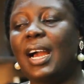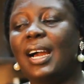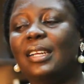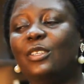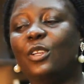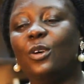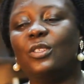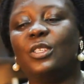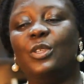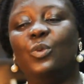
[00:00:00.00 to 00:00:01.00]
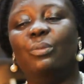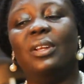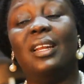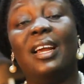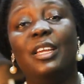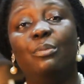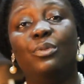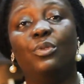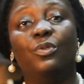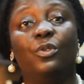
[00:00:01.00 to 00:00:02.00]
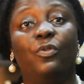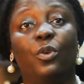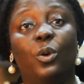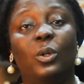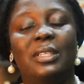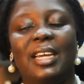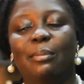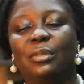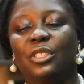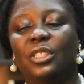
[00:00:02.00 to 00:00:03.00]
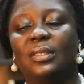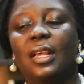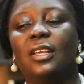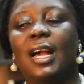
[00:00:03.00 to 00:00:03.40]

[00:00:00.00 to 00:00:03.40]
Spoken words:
and thus he will be liable for damages.